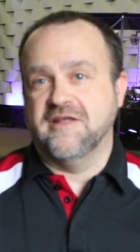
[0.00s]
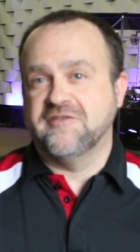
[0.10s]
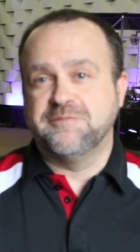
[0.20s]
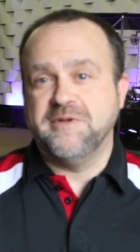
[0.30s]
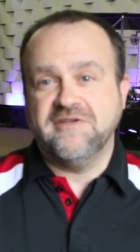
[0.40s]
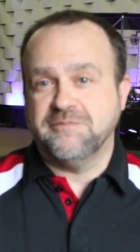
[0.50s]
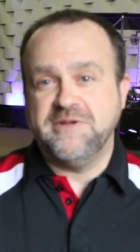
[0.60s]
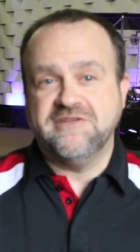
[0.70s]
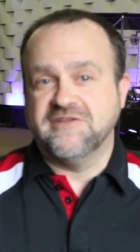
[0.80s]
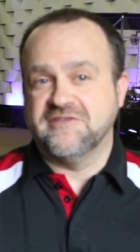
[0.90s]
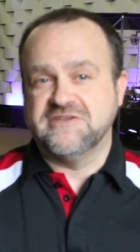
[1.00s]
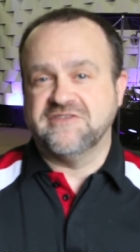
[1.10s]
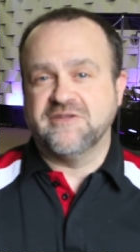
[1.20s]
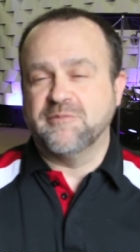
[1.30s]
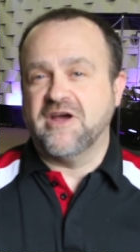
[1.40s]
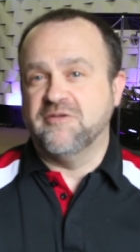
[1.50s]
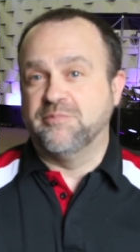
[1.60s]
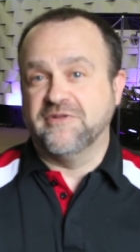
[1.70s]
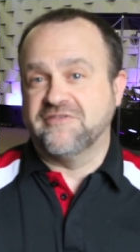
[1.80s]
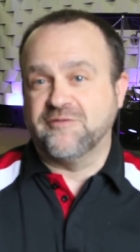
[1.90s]
Now, this peace isn't just some kind
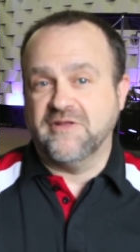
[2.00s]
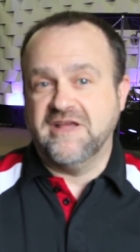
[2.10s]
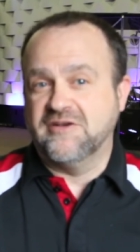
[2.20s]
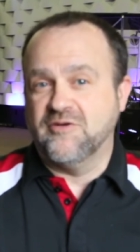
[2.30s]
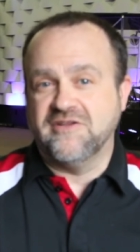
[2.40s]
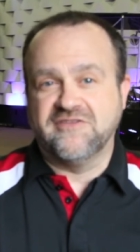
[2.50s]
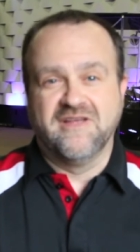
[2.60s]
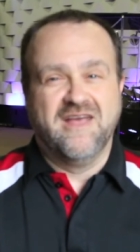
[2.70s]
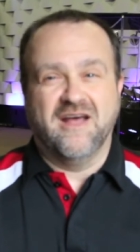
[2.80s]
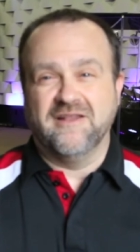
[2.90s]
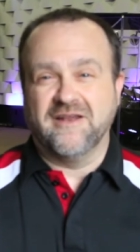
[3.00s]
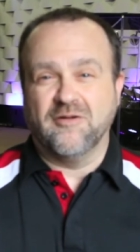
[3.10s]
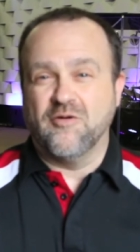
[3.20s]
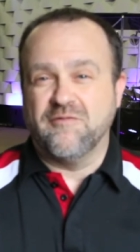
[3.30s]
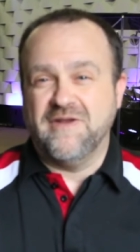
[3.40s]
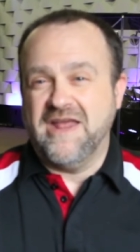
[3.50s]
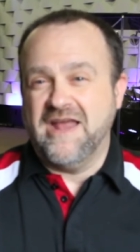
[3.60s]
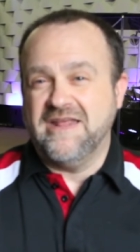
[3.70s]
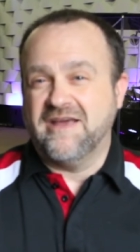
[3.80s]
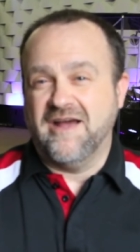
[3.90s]
of blissful ignorance, a little orphan
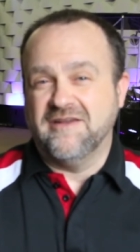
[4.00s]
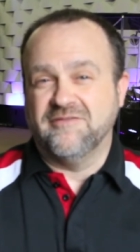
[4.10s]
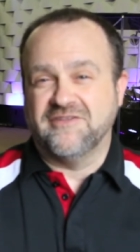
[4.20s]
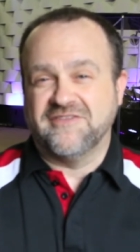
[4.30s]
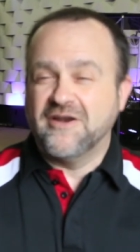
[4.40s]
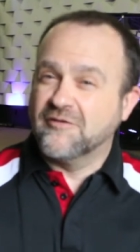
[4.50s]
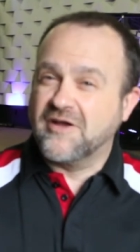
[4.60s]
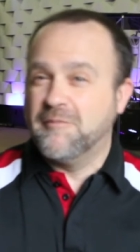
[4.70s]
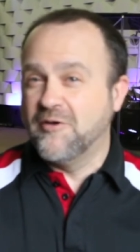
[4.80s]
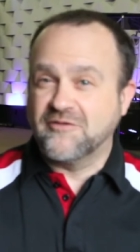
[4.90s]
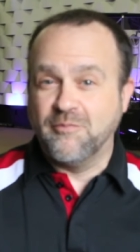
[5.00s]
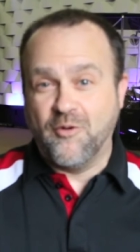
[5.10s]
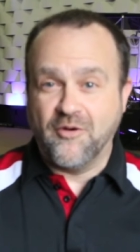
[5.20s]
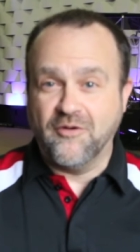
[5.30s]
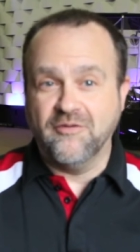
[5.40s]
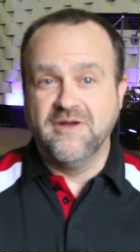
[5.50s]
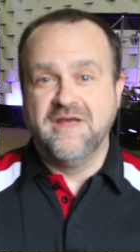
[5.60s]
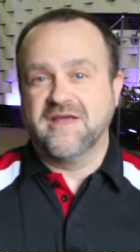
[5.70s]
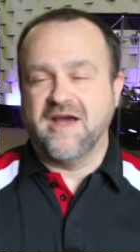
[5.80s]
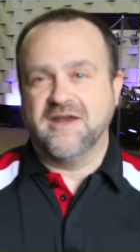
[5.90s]
Annie kind of the sun will come out tomorrow
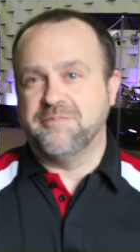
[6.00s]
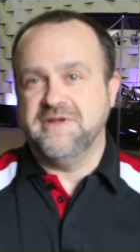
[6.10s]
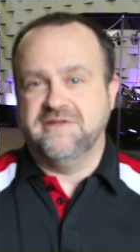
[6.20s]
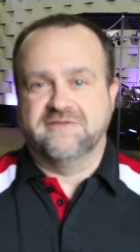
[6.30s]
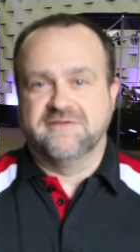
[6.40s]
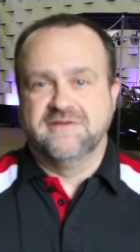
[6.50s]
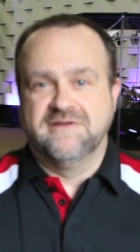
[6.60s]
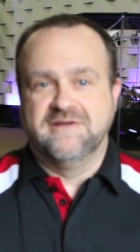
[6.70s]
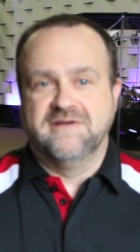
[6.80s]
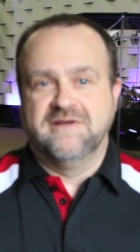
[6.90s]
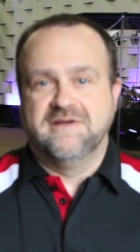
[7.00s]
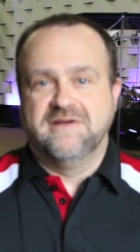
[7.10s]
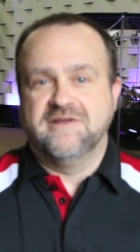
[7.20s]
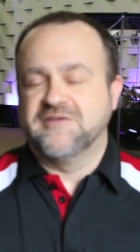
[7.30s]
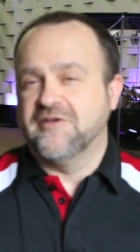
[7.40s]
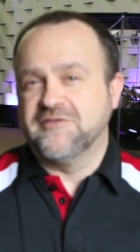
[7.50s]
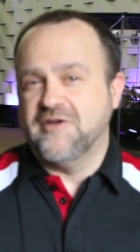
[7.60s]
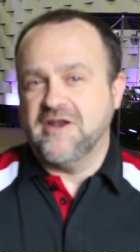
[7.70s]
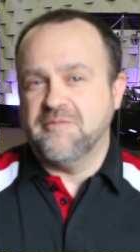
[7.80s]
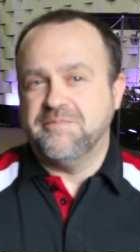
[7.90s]
kind of peace. It's
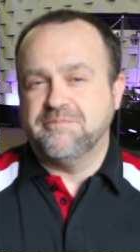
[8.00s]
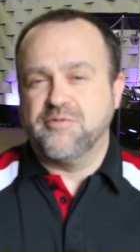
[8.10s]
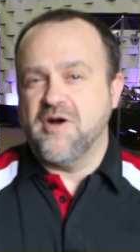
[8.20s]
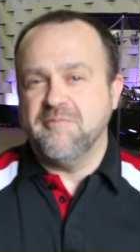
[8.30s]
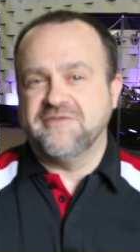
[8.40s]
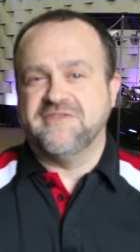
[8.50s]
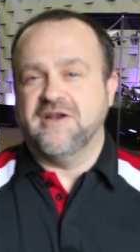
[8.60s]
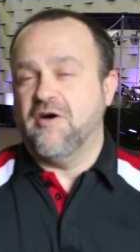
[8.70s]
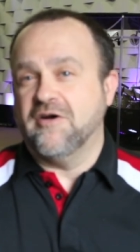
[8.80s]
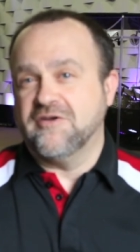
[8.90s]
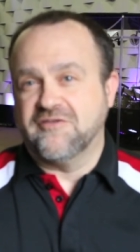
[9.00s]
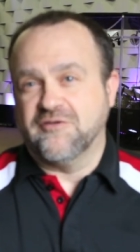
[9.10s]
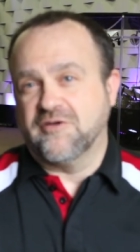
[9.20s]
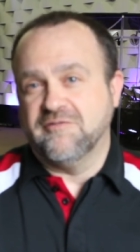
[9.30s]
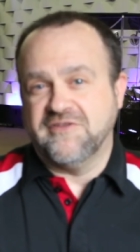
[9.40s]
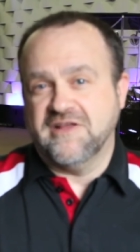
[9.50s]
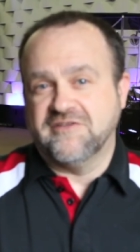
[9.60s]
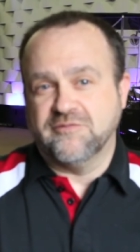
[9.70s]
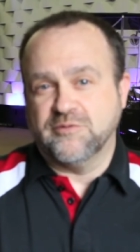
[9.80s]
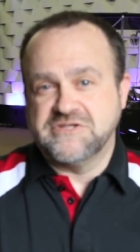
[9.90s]
also not a promise that all your
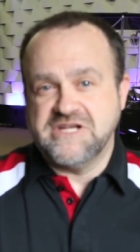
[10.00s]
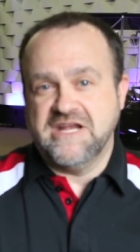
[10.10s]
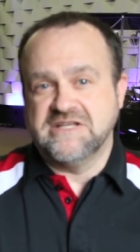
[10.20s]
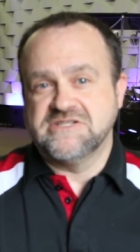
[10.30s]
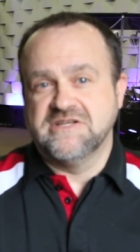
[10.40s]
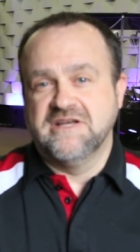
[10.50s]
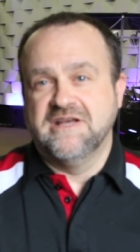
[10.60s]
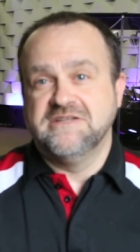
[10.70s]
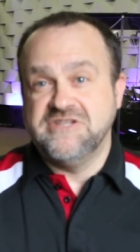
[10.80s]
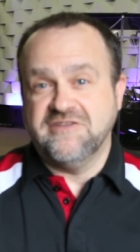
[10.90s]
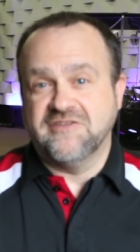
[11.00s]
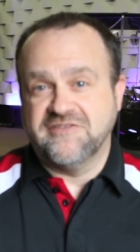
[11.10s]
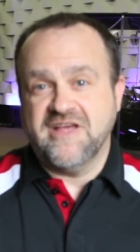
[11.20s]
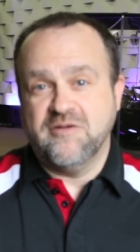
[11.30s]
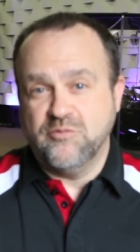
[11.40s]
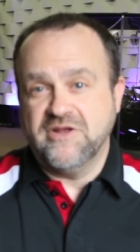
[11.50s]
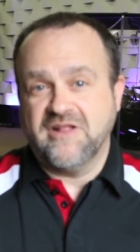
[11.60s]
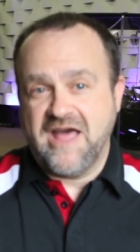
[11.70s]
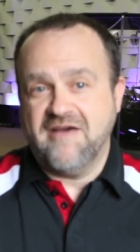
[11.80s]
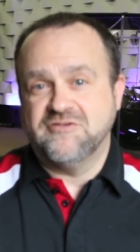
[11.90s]
circumstances will change. Jesus said,
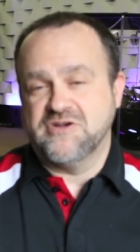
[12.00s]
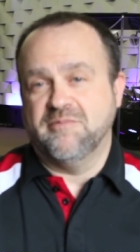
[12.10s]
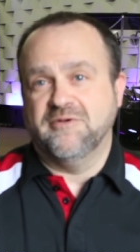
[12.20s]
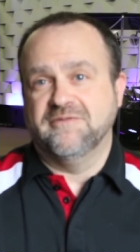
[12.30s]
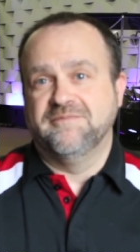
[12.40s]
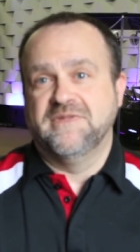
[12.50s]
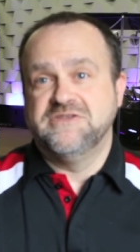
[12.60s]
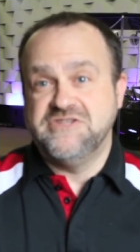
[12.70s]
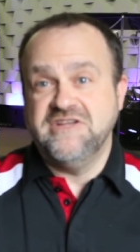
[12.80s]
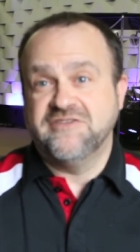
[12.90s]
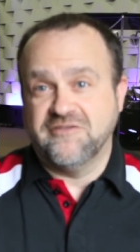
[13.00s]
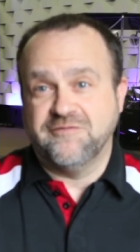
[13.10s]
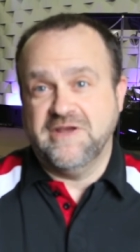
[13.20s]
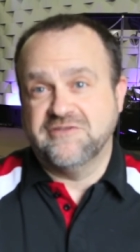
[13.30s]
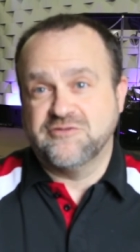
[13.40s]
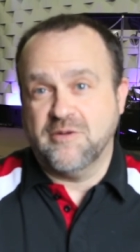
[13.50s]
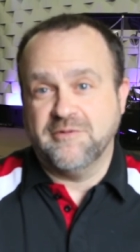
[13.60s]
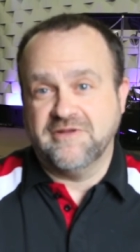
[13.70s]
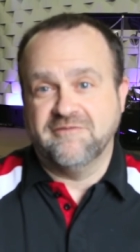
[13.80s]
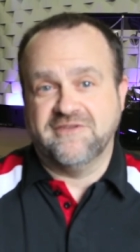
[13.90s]
We'll have trouble. Jesus faced
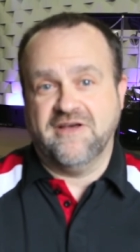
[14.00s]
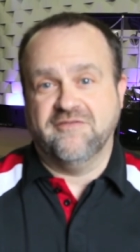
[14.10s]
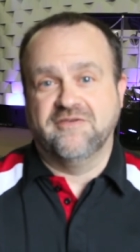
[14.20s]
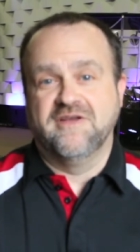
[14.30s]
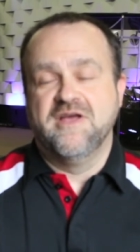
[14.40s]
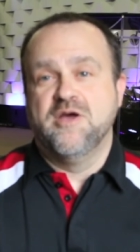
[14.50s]
trouble himself.